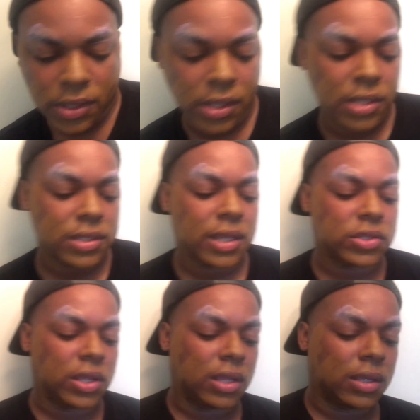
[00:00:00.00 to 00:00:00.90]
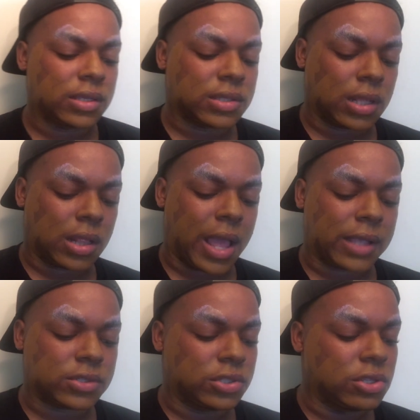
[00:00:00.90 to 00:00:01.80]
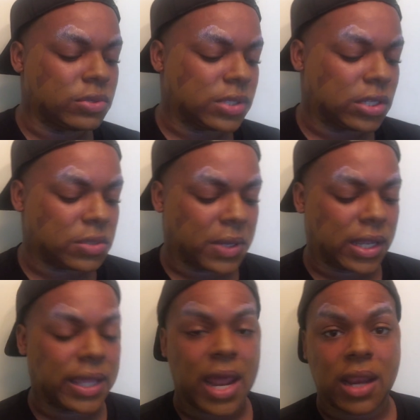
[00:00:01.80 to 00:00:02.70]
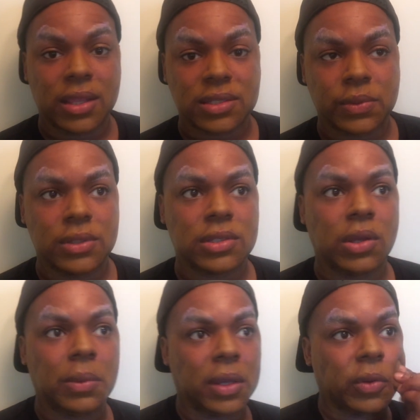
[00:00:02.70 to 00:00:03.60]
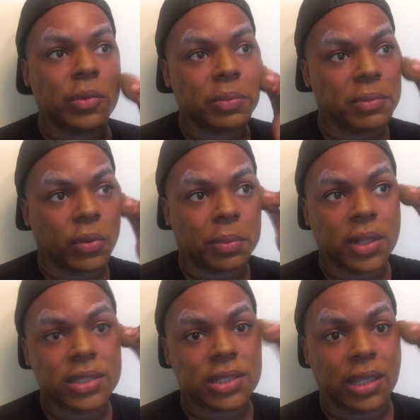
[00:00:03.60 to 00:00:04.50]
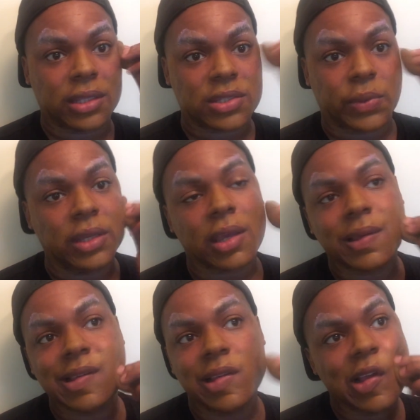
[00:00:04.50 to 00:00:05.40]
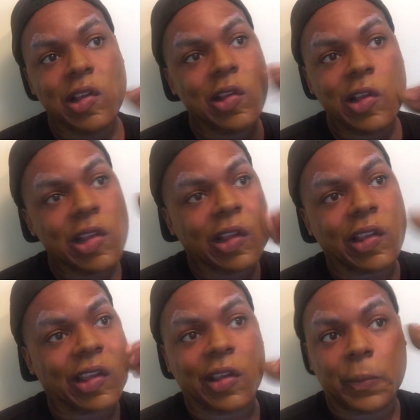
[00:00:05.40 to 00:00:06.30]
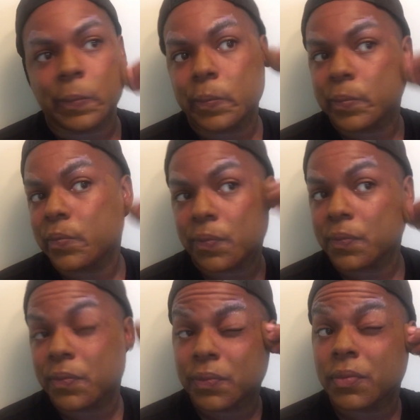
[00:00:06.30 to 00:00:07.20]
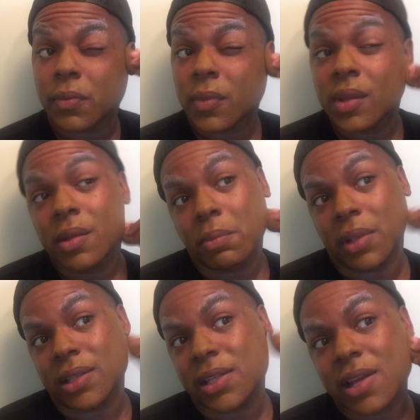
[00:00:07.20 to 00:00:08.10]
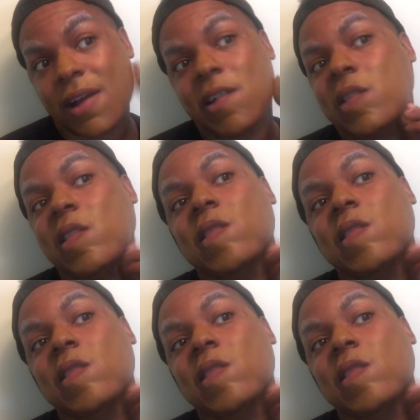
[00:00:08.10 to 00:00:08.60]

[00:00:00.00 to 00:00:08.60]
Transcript: And this actually is the last usage I'm going to get out of this one, so I'm going to be replacing it this week. And blend it out.